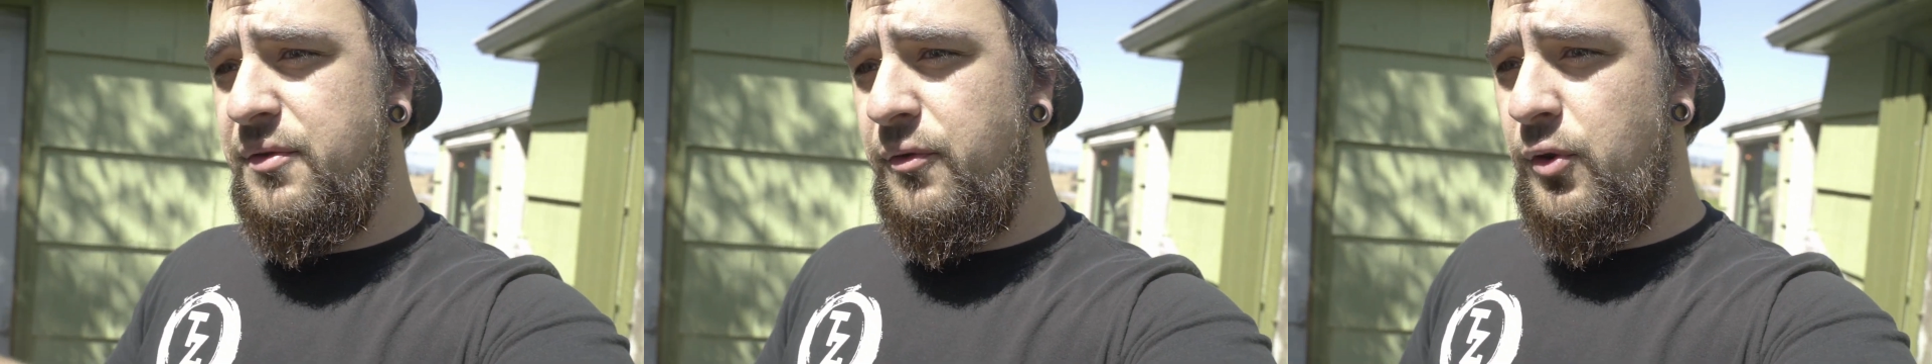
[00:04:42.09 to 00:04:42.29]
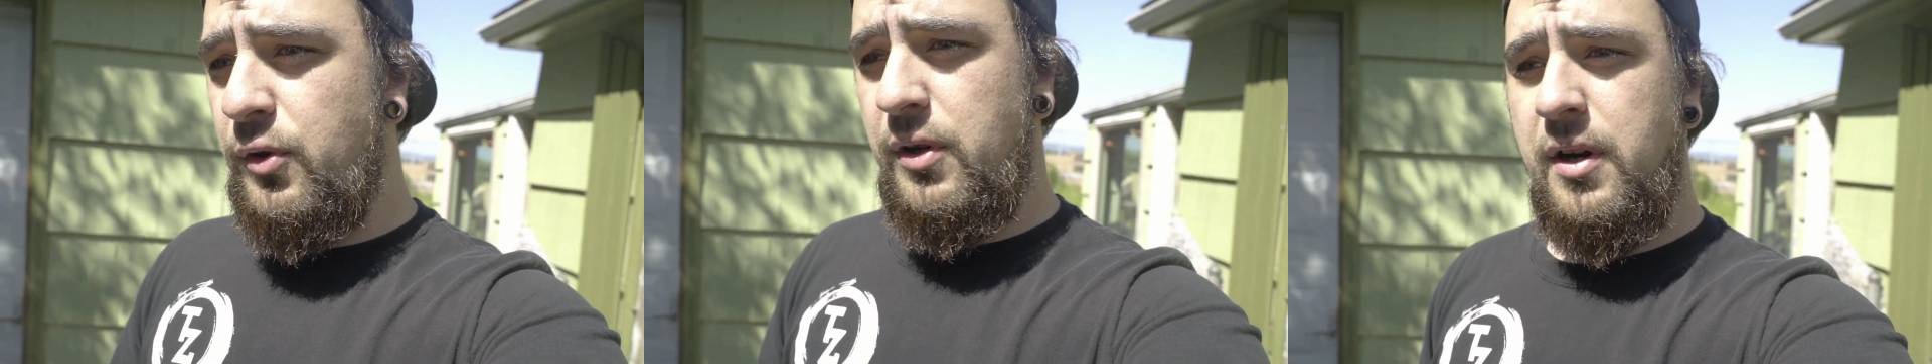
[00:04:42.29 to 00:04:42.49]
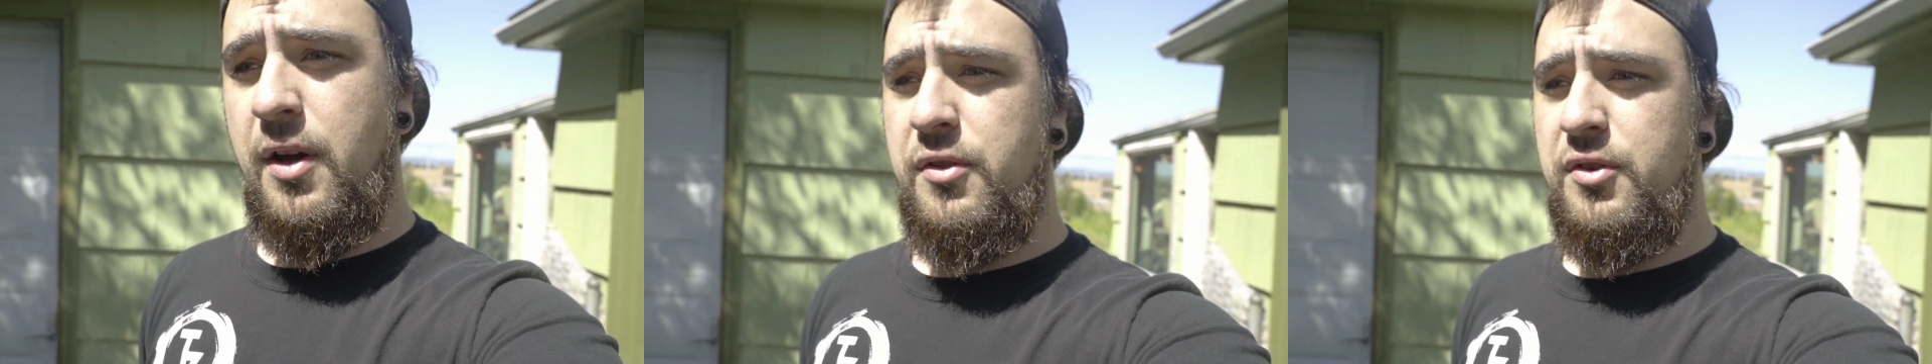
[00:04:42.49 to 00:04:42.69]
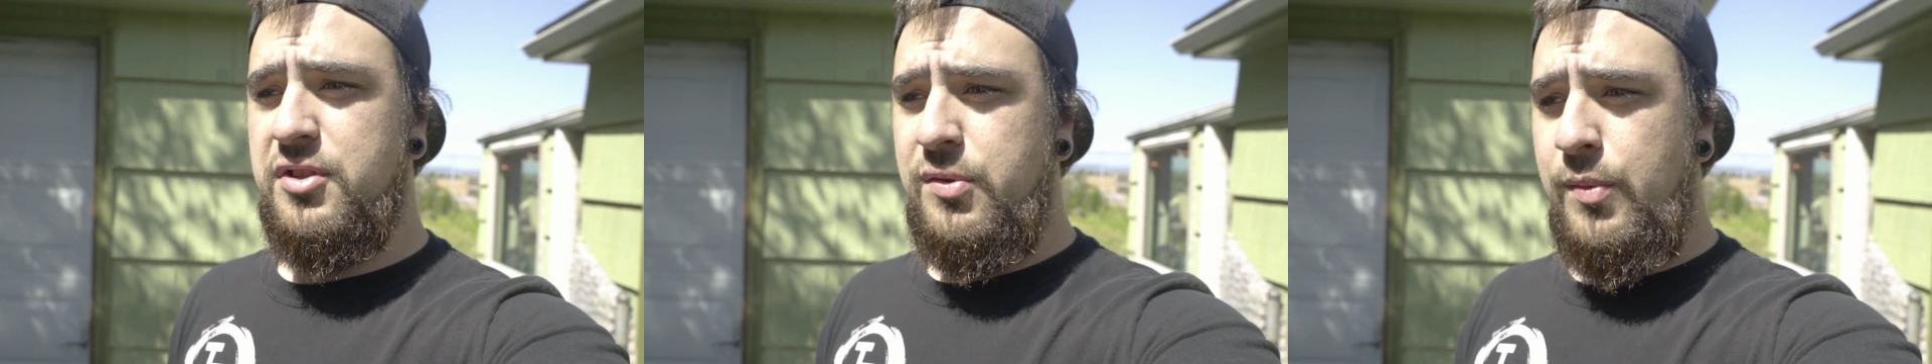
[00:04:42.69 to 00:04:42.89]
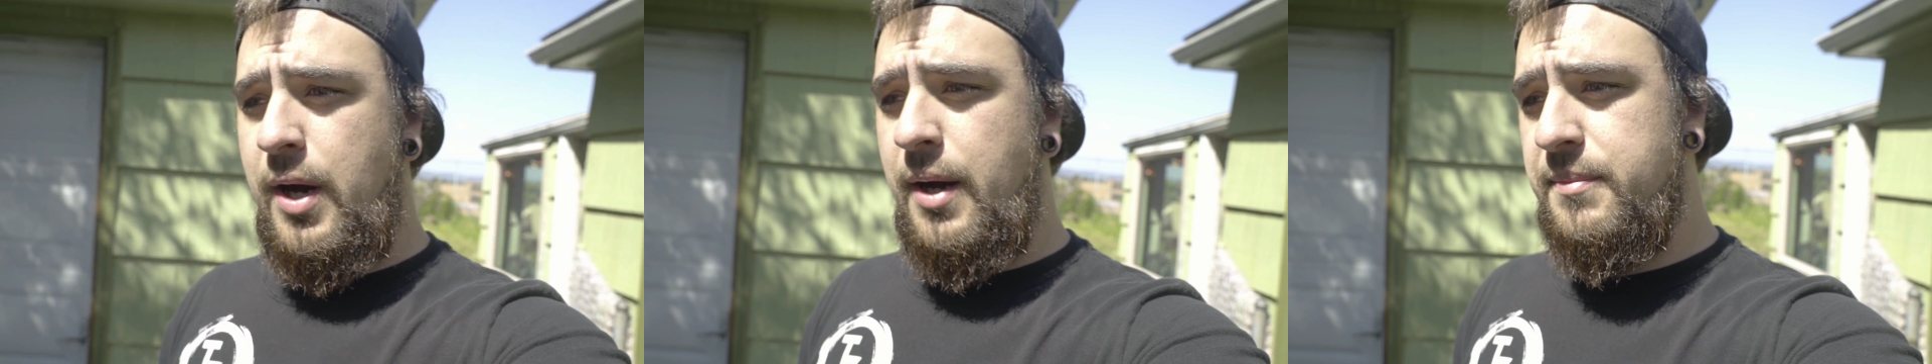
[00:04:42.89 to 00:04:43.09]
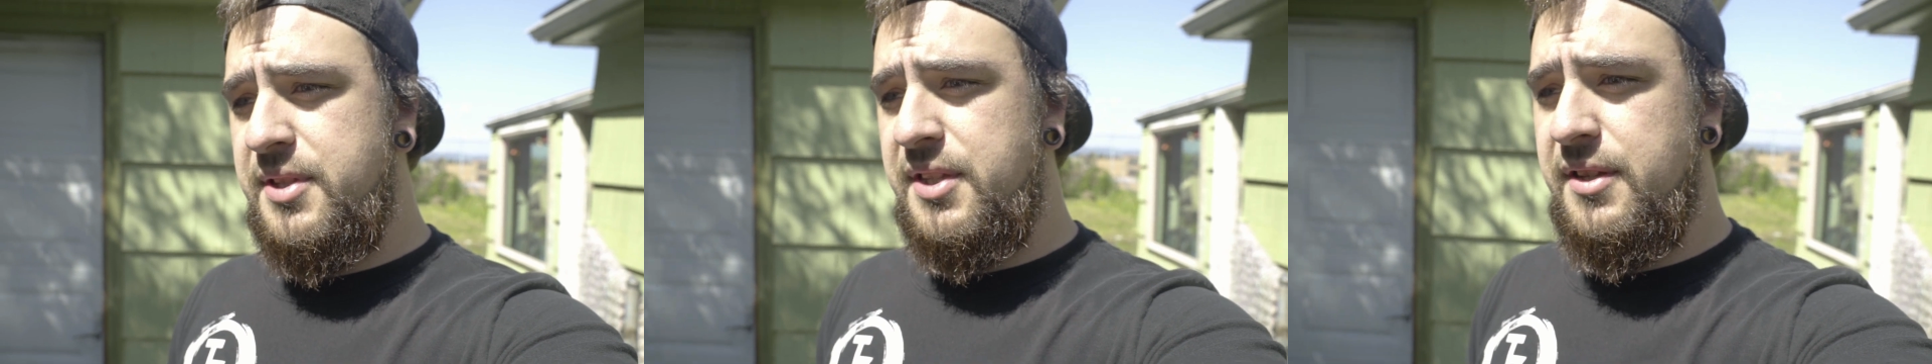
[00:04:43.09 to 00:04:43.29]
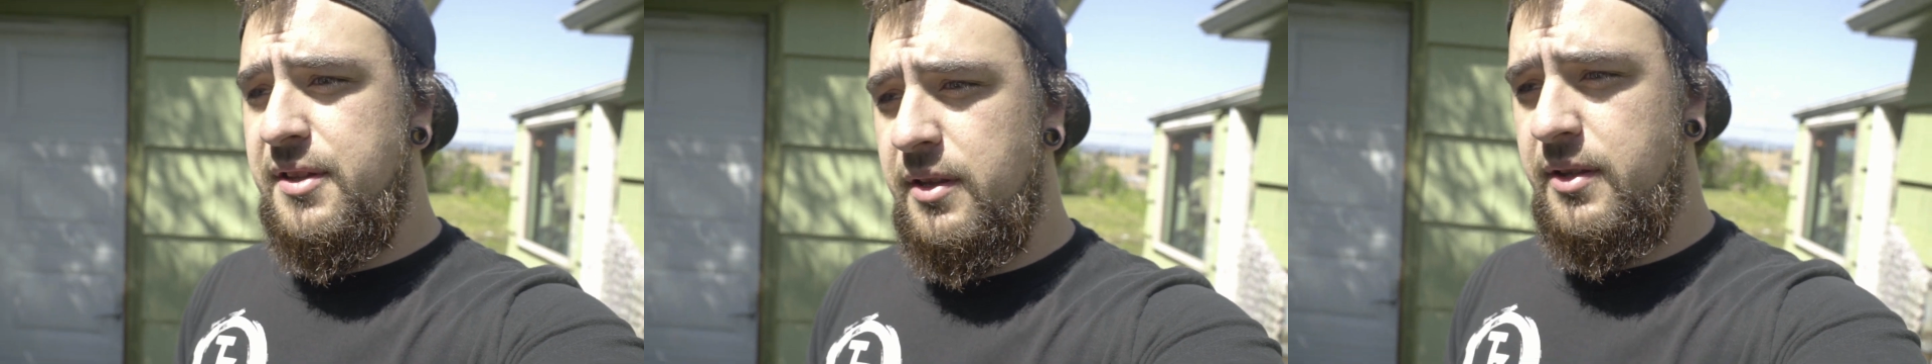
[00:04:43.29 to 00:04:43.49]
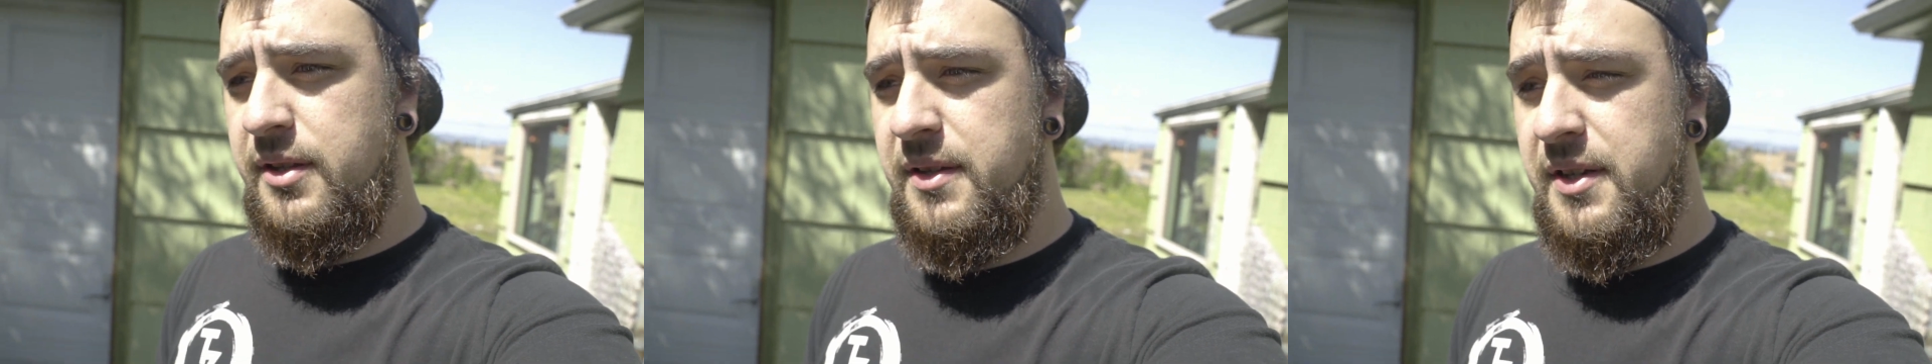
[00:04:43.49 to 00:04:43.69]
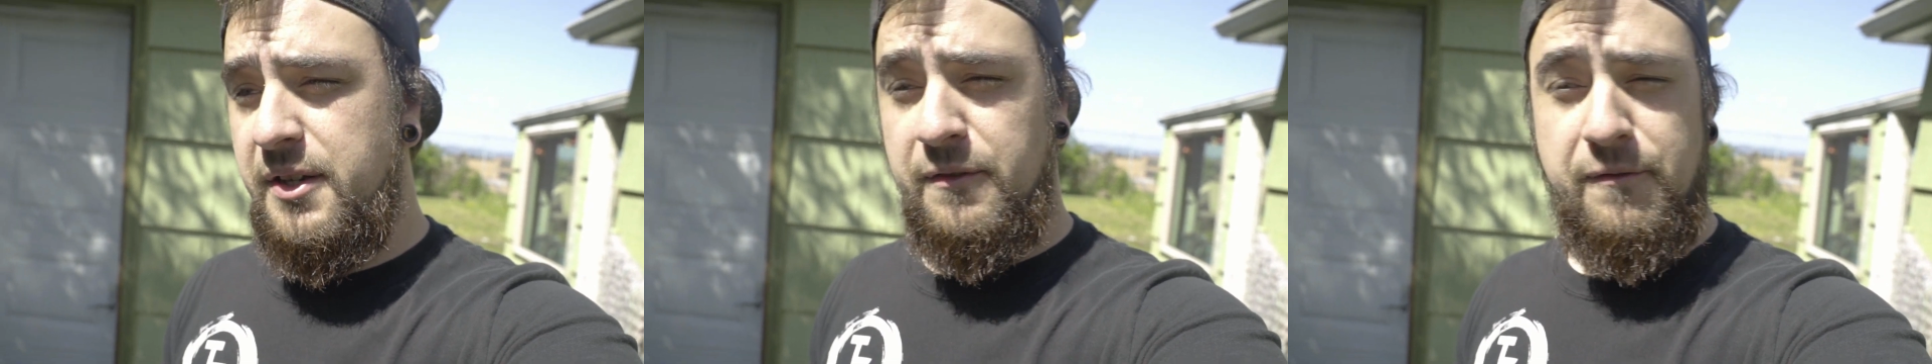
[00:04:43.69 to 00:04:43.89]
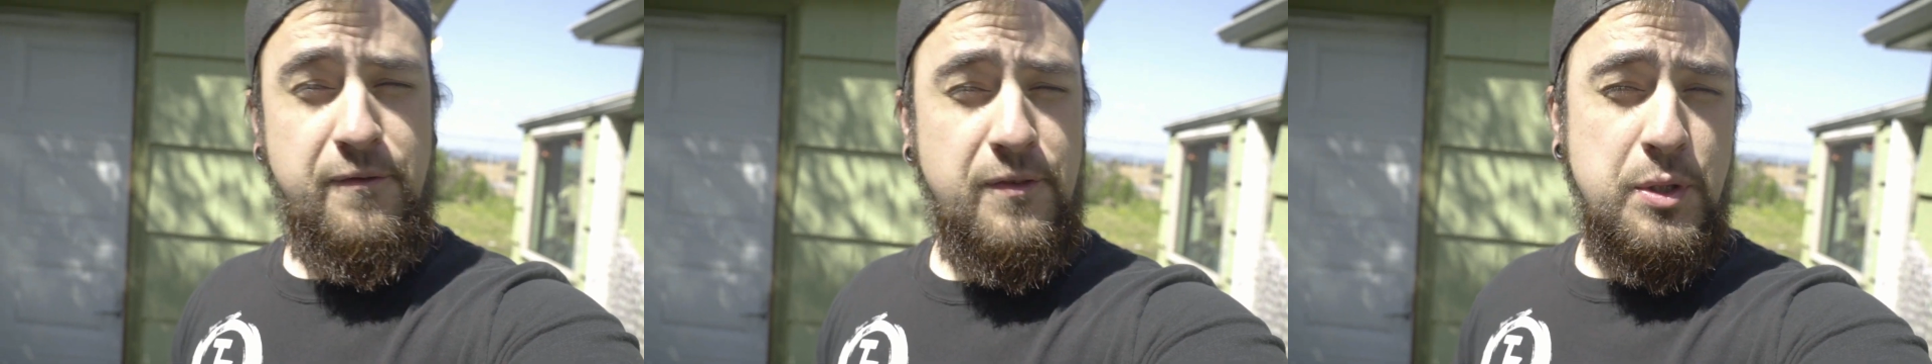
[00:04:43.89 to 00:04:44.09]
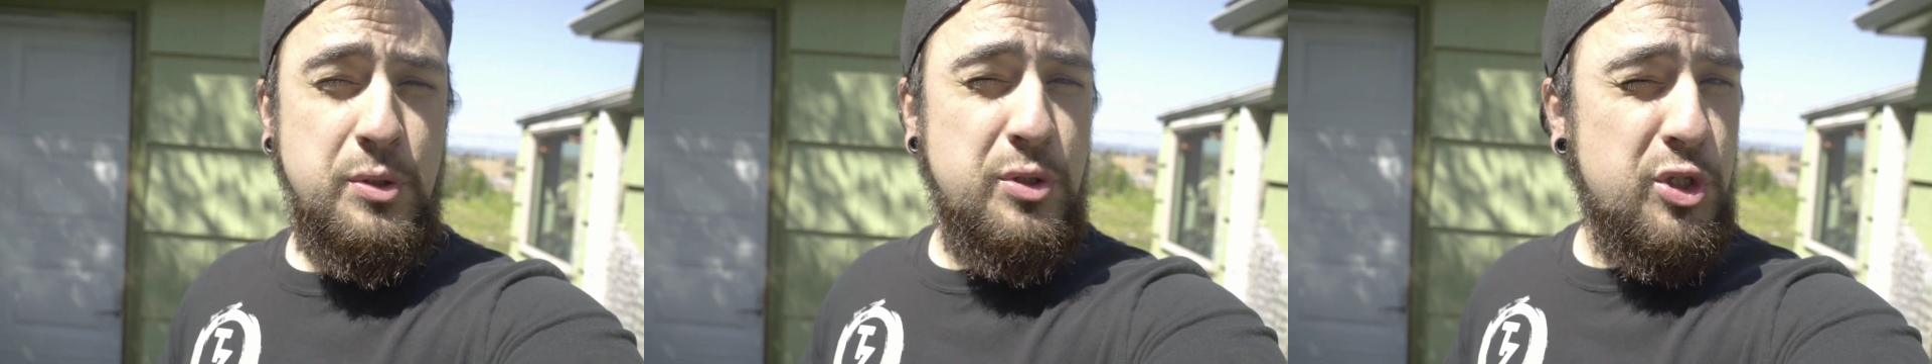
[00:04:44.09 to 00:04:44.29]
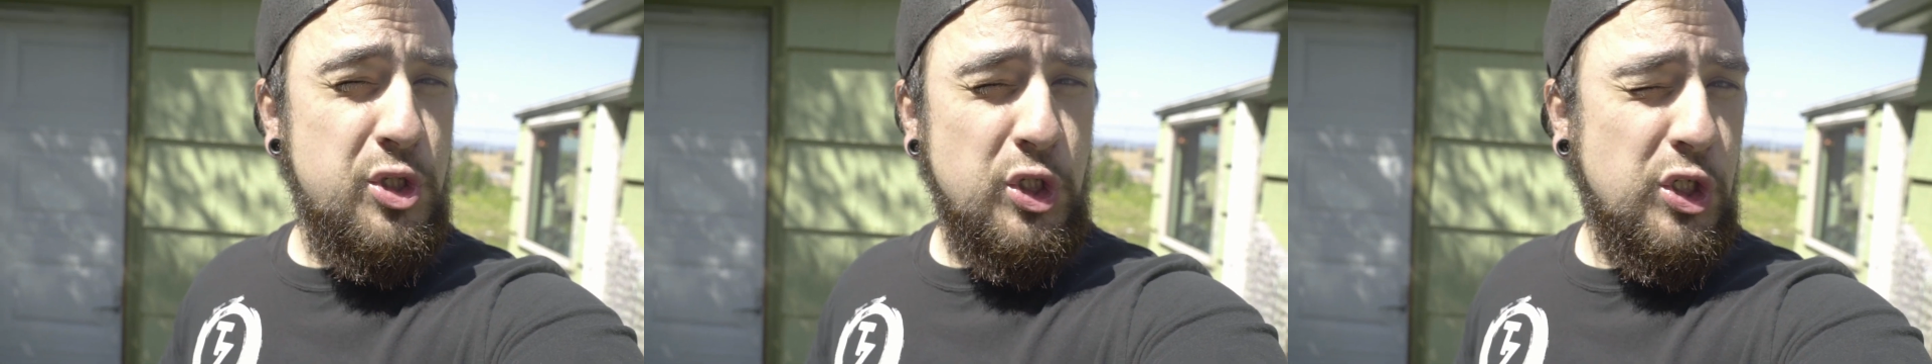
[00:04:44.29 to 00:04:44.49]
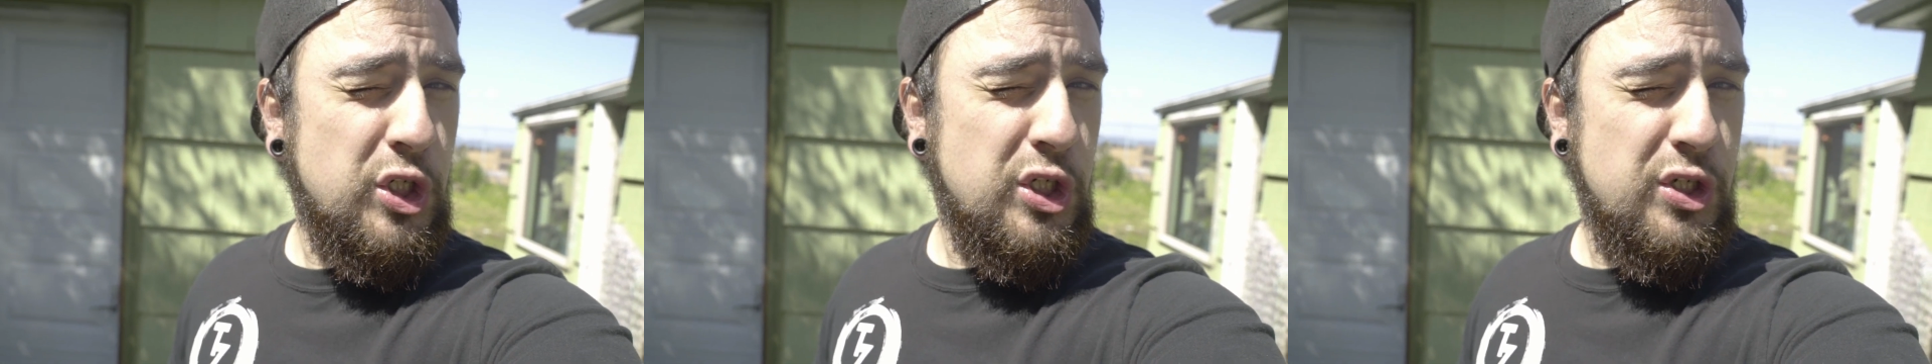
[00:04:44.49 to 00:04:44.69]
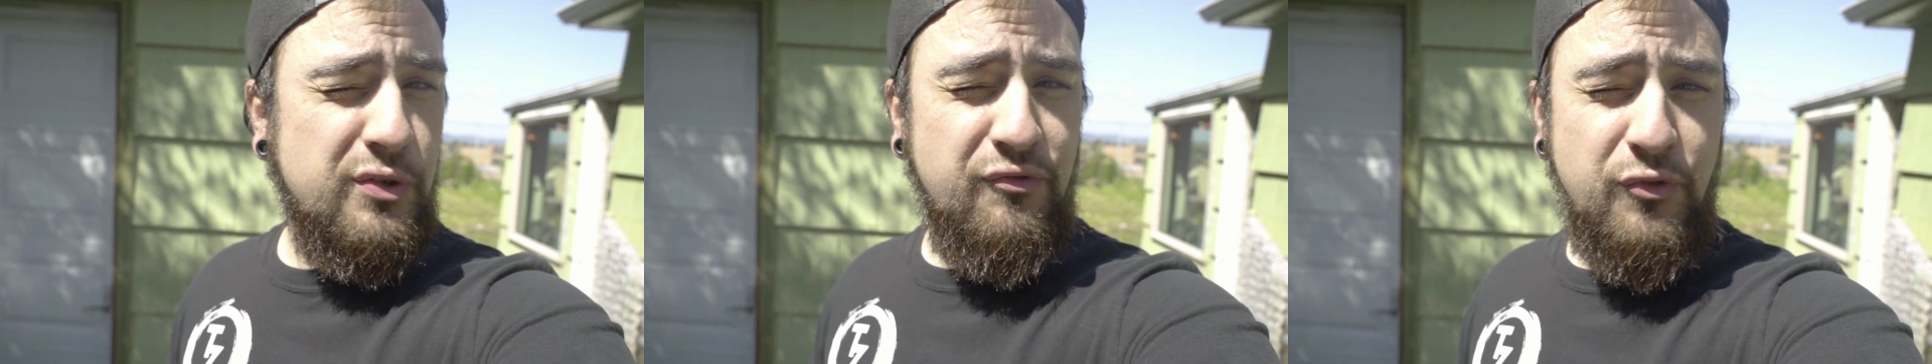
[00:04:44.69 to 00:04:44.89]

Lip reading: for other swaps in the near future